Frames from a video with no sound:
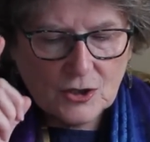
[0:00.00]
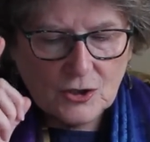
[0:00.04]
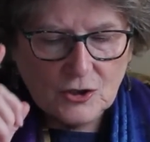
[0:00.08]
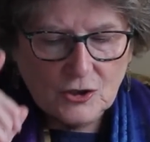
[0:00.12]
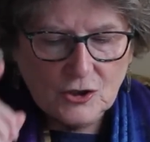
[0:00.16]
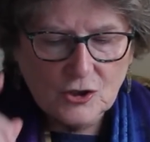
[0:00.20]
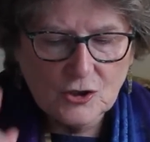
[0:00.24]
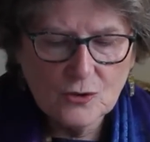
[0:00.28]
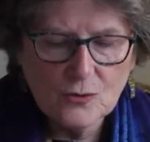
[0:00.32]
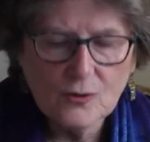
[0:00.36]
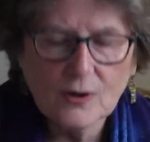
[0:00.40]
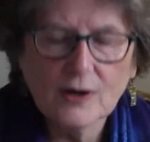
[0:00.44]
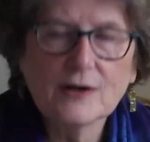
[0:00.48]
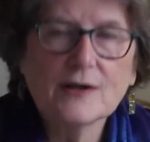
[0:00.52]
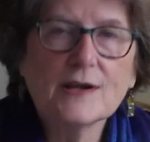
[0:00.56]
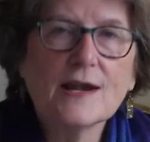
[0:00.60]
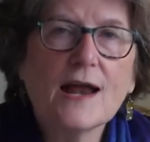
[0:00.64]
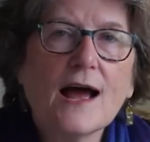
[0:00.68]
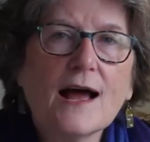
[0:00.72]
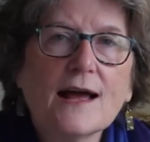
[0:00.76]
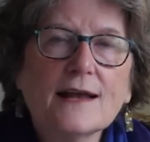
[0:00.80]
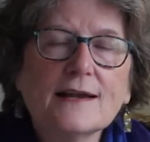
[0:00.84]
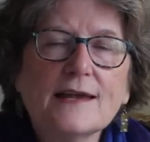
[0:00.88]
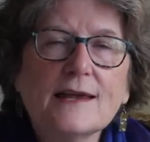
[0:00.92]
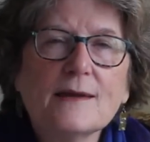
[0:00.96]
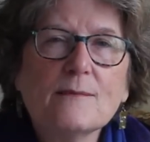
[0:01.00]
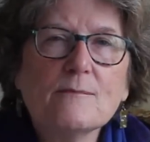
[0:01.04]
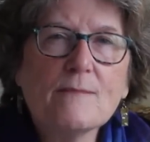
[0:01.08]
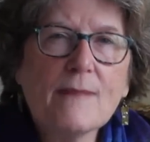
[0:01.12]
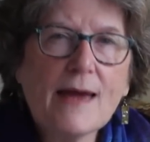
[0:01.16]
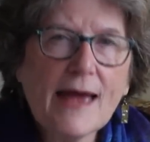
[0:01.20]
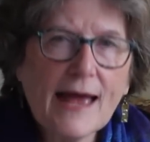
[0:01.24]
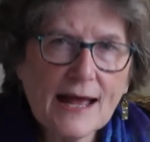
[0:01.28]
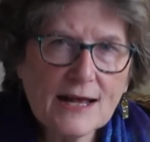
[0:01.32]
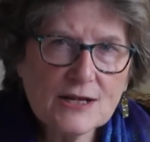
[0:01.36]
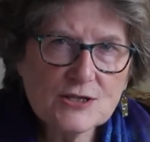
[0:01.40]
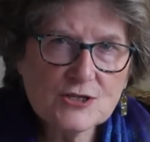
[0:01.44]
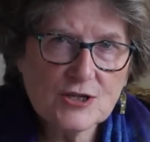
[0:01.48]
You are not
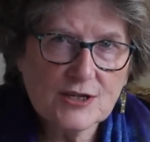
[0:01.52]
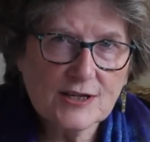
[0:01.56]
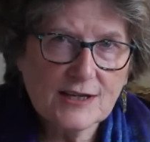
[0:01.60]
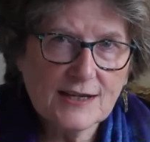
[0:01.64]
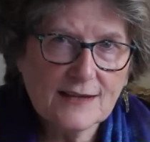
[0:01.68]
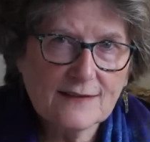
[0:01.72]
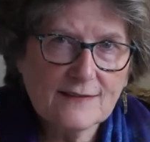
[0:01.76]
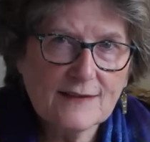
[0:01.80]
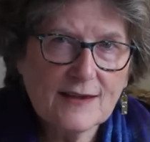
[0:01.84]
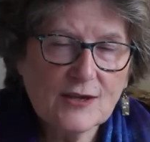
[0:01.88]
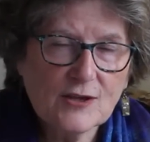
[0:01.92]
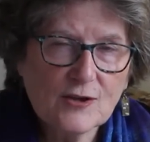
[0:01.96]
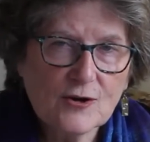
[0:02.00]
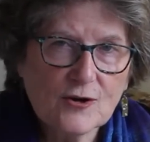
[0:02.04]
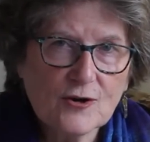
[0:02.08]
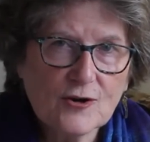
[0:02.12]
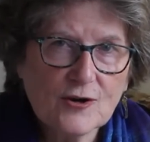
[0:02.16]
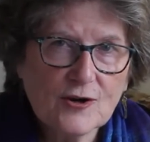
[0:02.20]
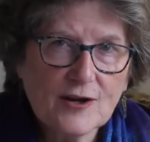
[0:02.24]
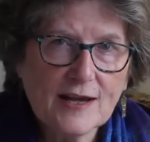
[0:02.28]
imagining that you're